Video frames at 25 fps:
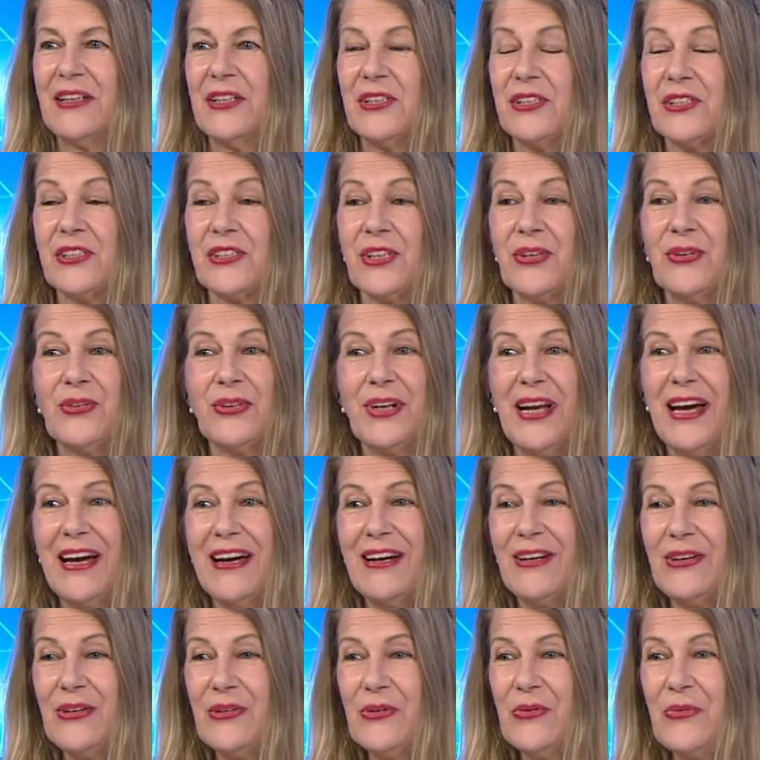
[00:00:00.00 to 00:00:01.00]
So
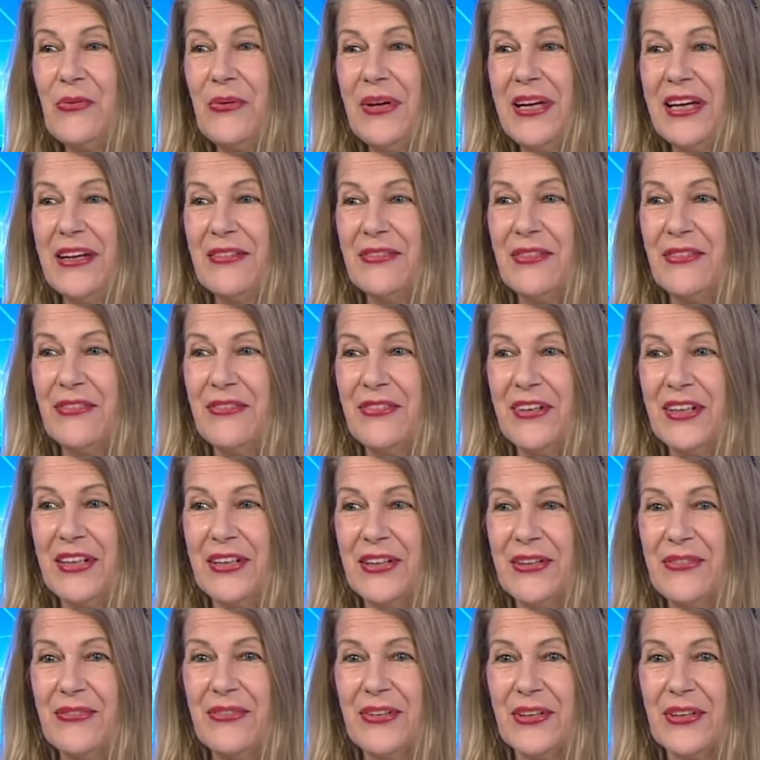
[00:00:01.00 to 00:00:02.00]
now we have a very,
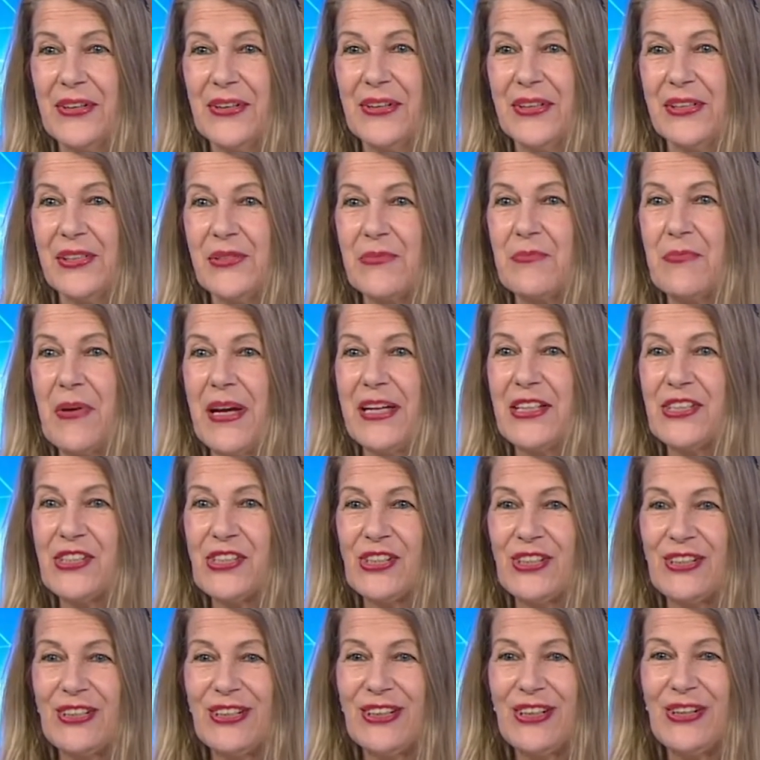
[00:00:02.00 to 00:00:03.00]
very
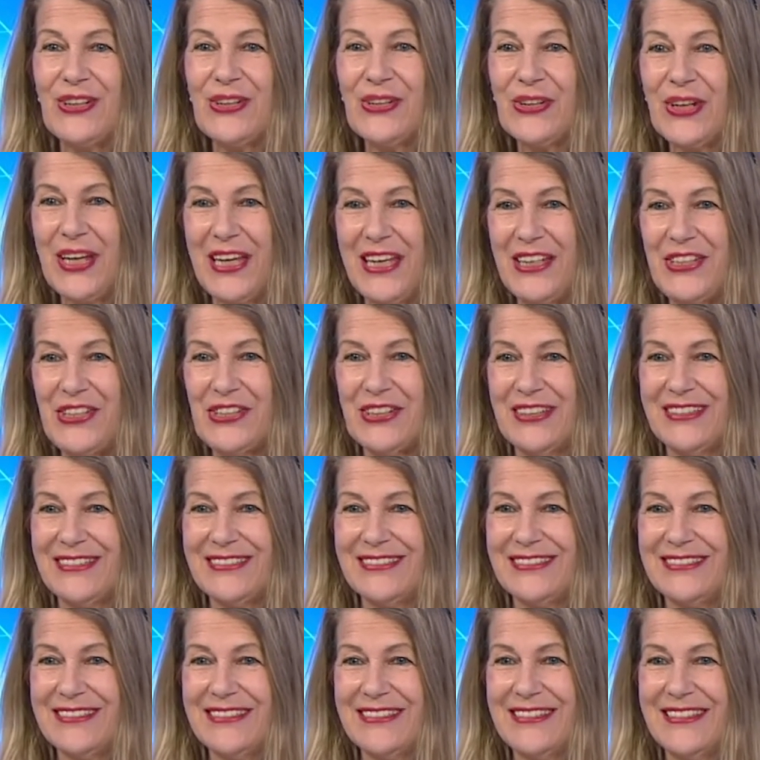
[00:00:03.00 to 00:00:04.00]
special
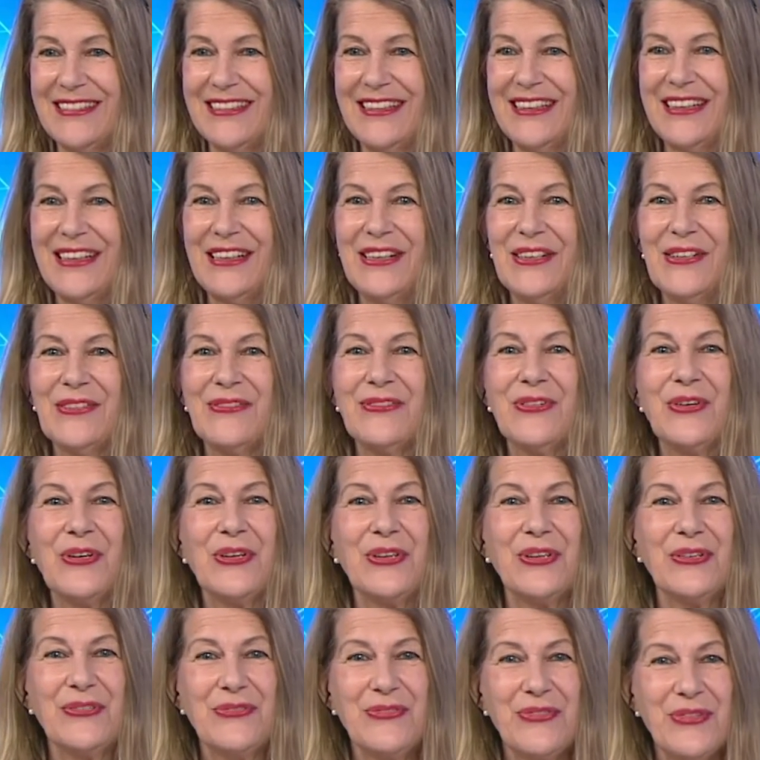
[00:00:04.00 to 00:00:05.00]
occasion. For
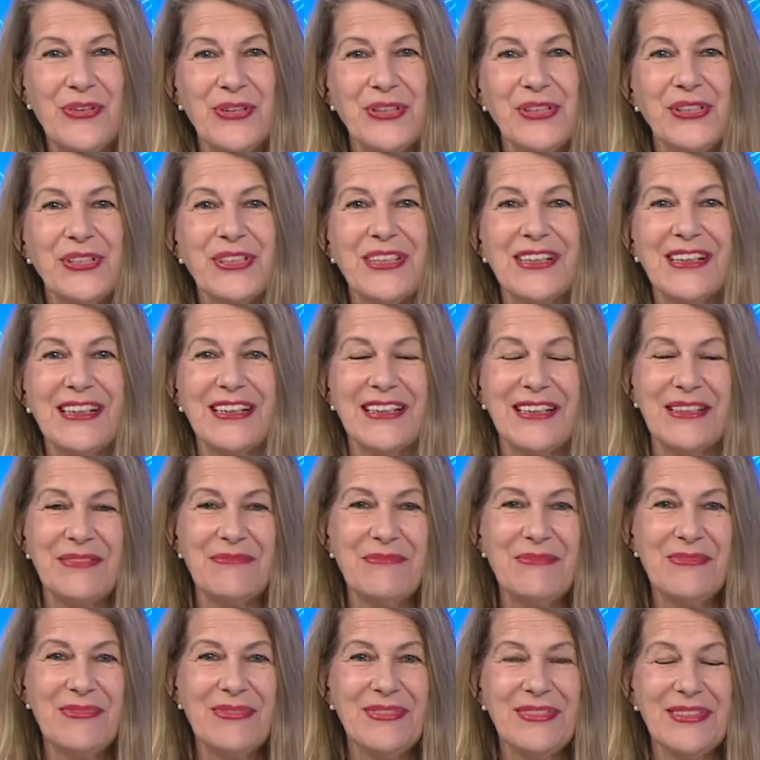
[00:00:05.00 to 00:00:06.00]
the first
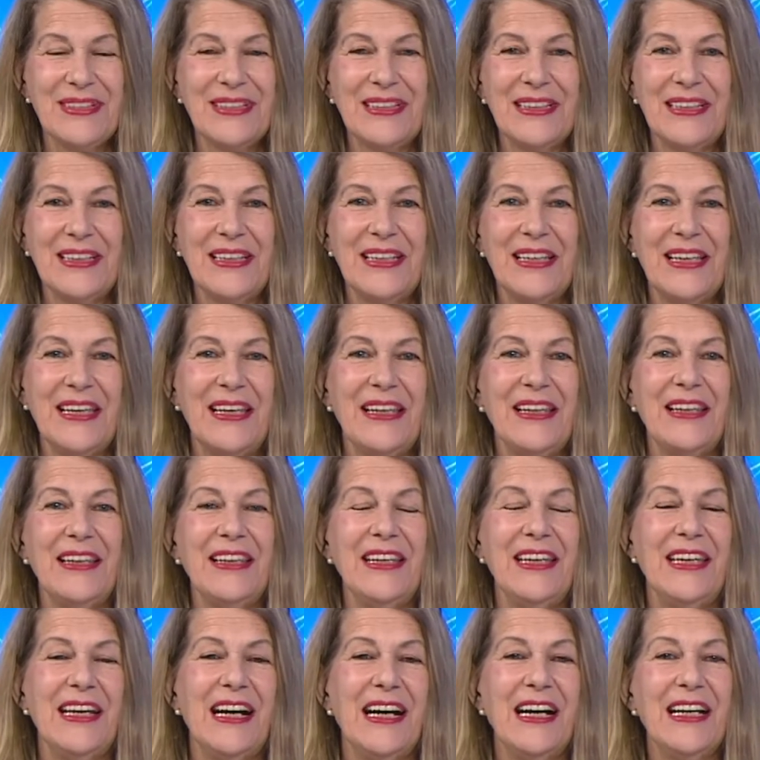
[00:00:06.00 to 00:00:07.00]
time,
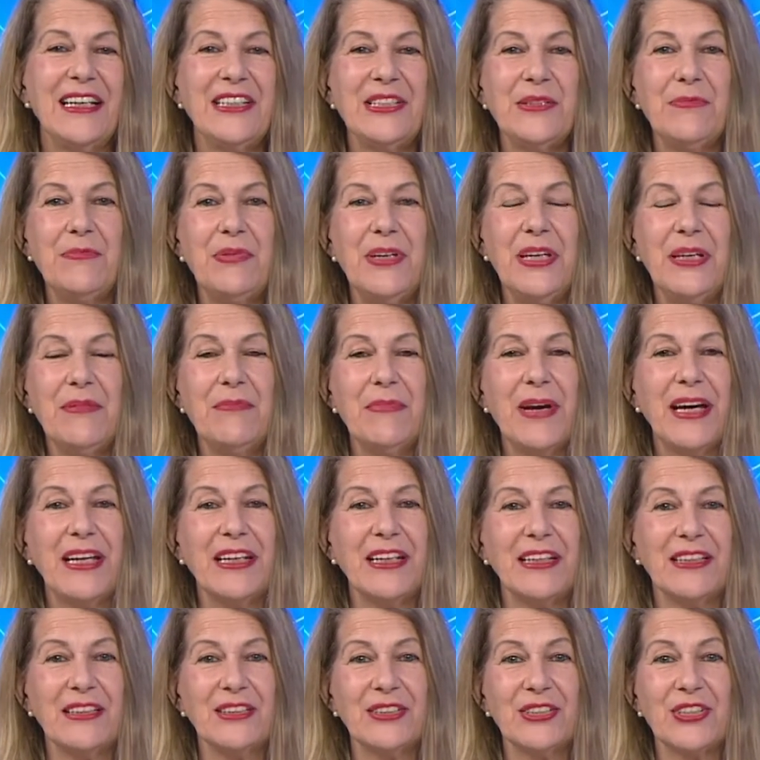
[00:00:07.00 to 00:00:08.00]
the ITB
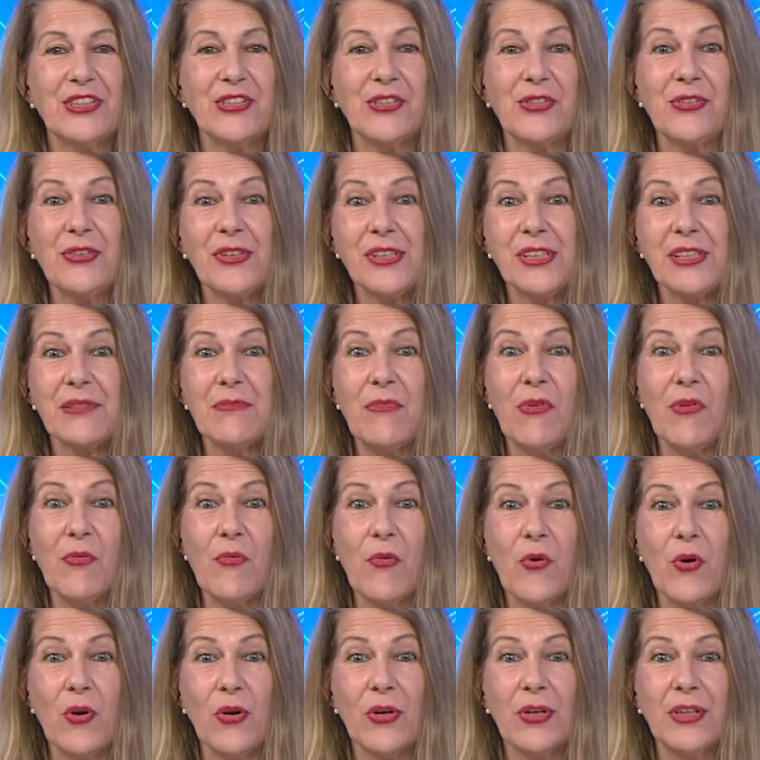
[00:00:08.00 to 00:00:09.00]
Medical Tourism
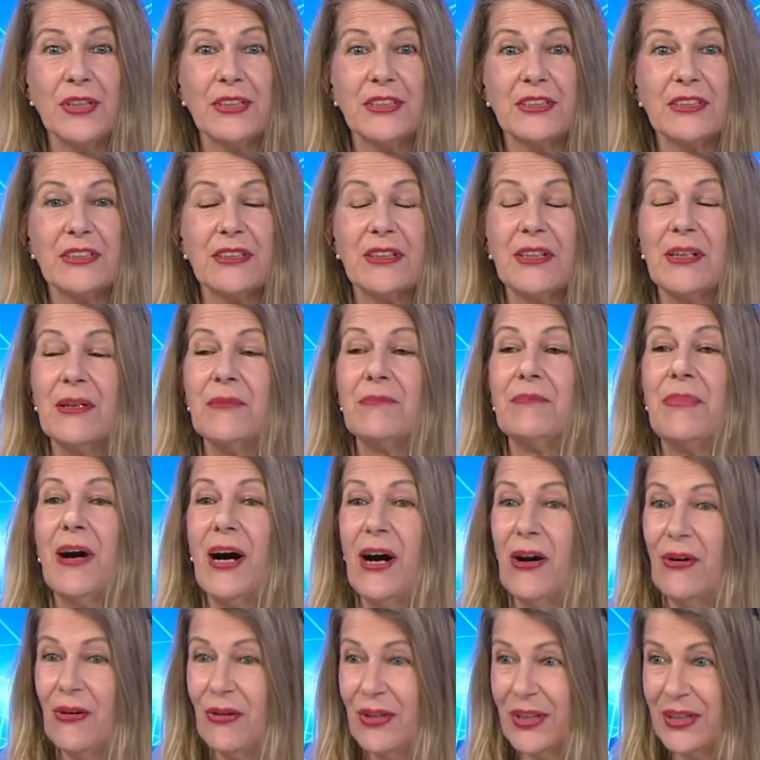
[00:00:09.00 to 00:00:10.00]
Award,
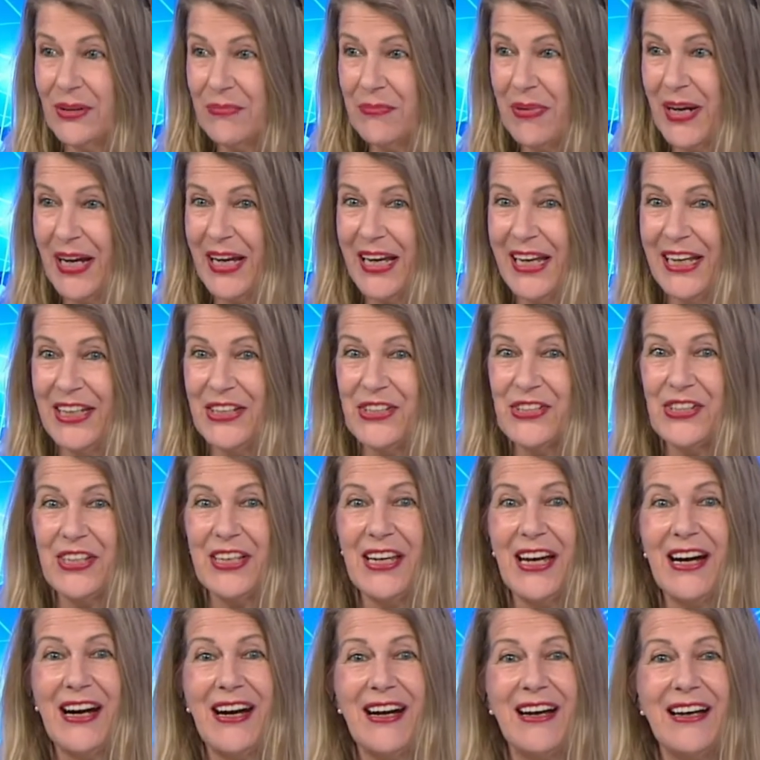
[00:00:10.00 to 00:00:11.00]
powered by
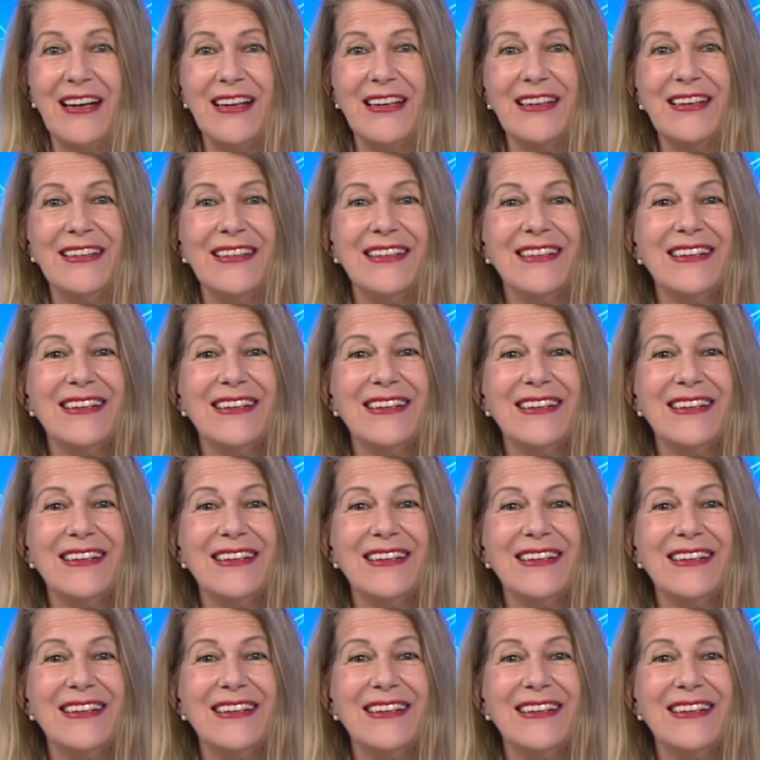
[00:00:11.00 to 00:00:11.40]
HDI,